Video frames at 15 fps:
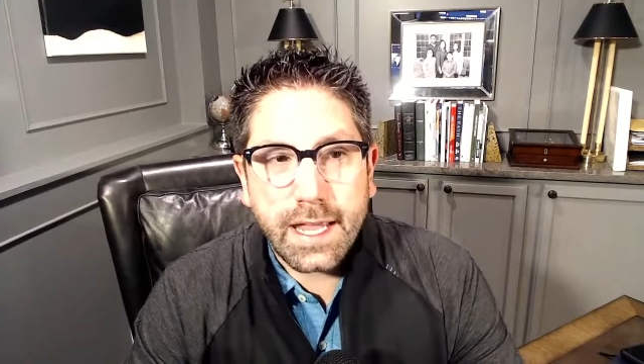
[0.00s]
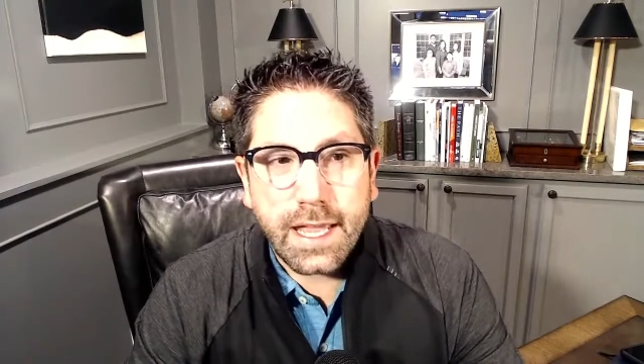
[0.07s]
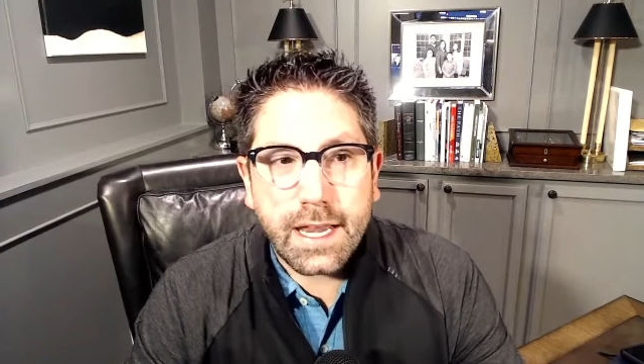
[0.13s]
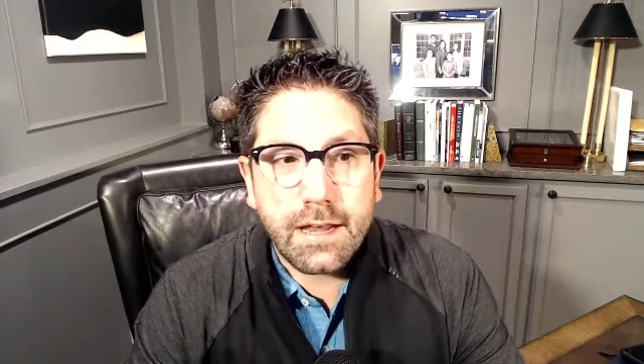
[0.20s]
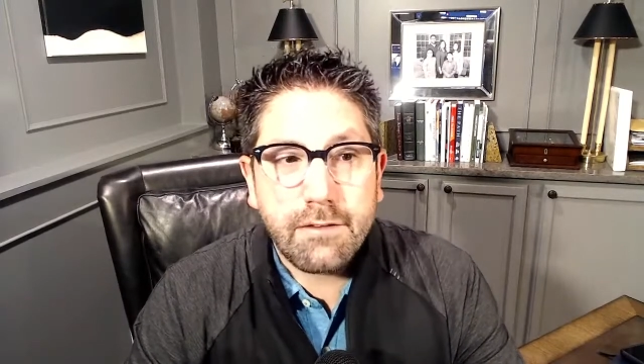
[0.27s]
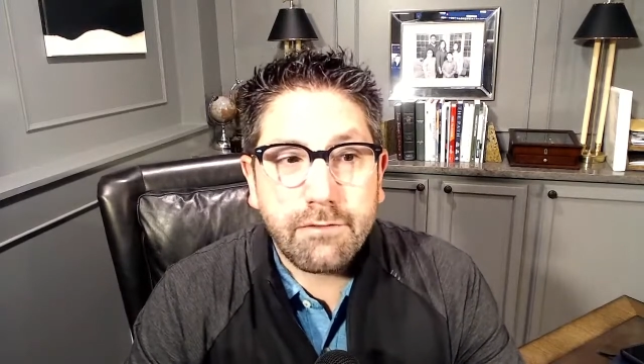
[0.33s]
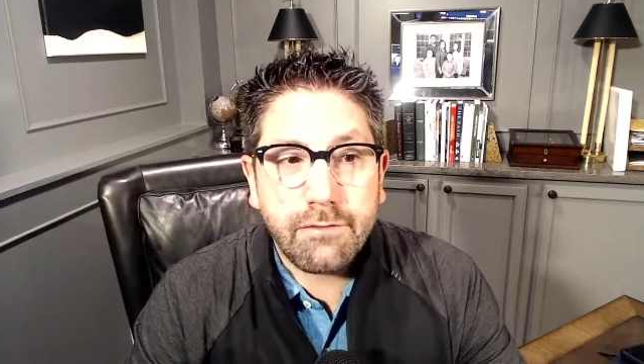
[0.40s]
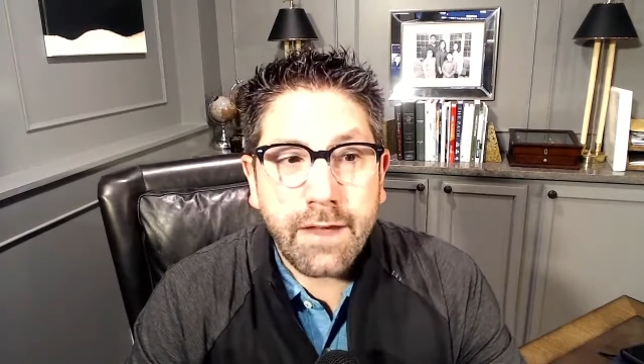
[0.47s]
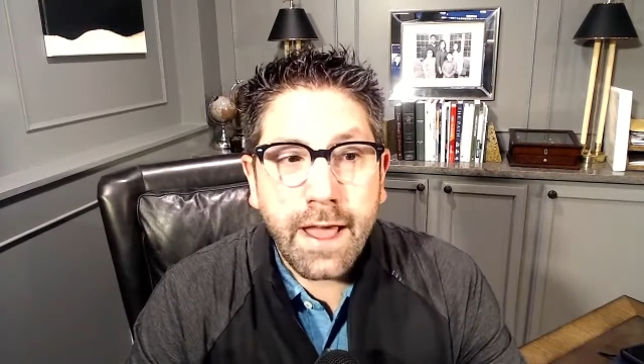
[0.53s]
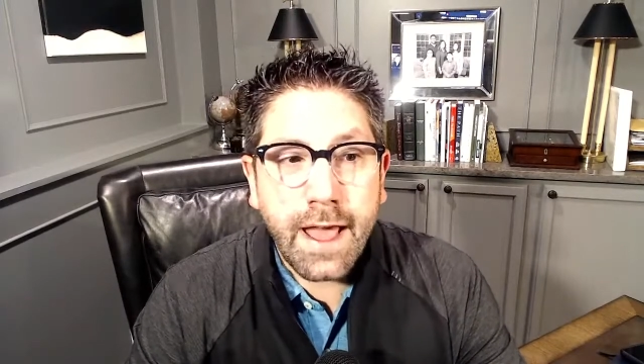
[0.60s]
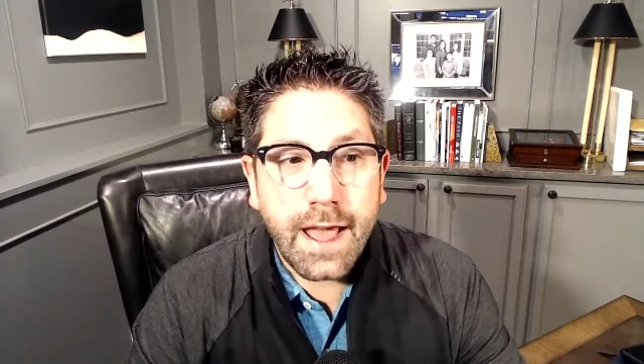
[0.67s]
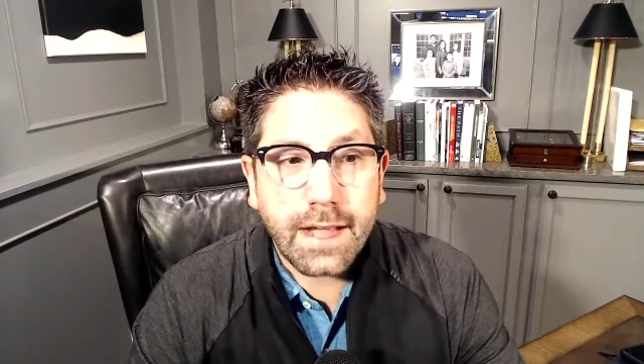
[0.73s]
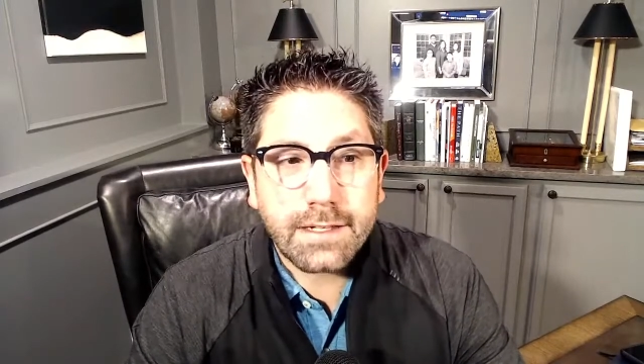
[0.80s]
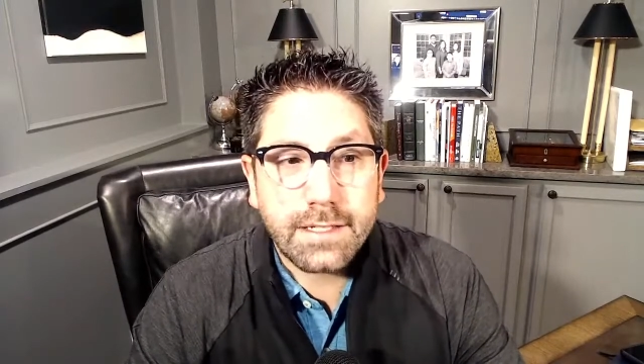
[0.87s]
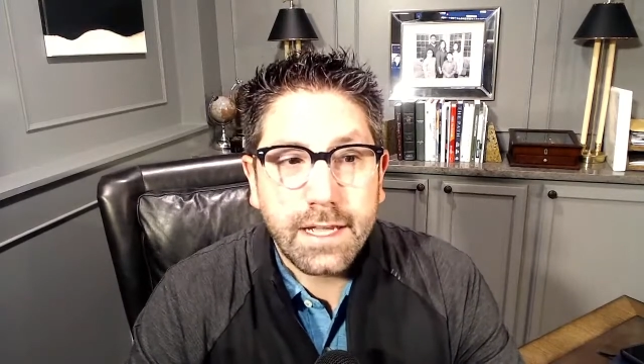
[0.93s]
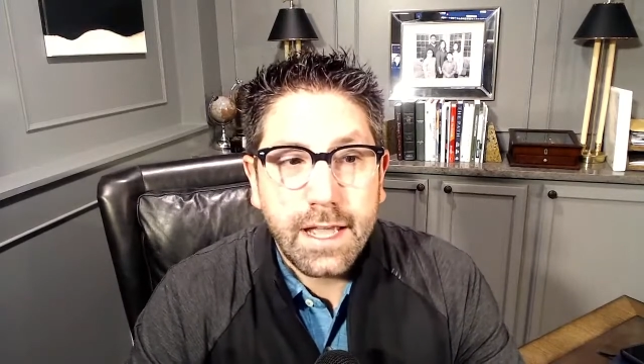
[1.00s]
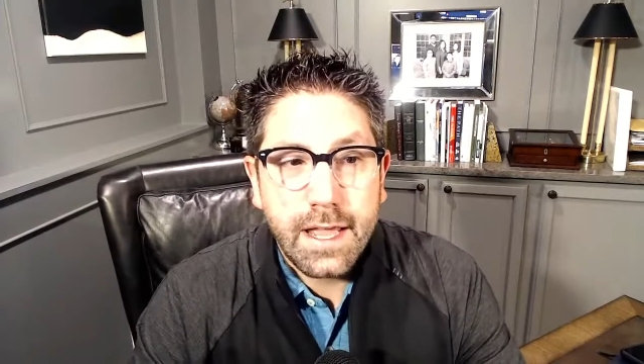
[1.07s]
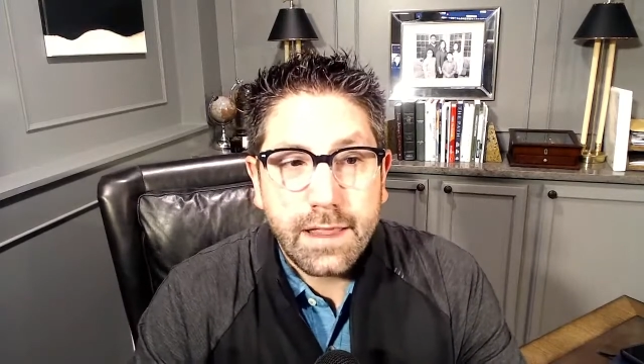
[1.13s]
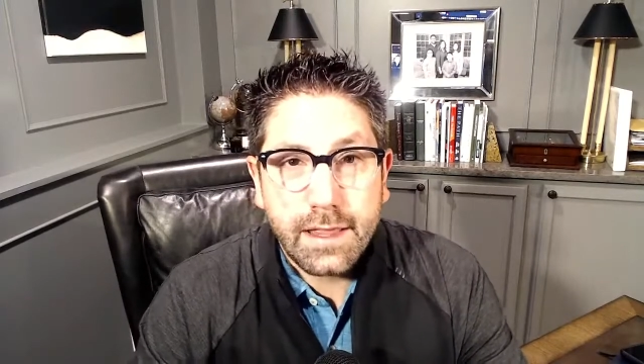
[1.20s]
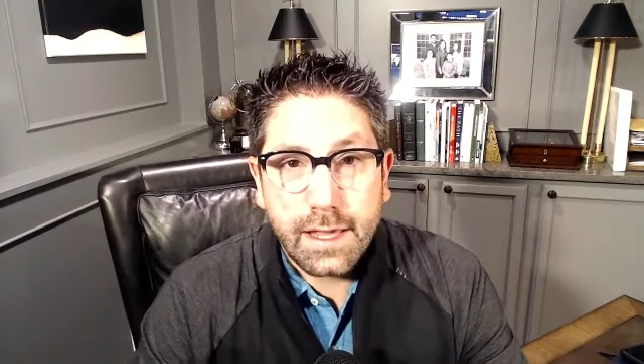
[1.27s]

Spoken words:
And in fact, the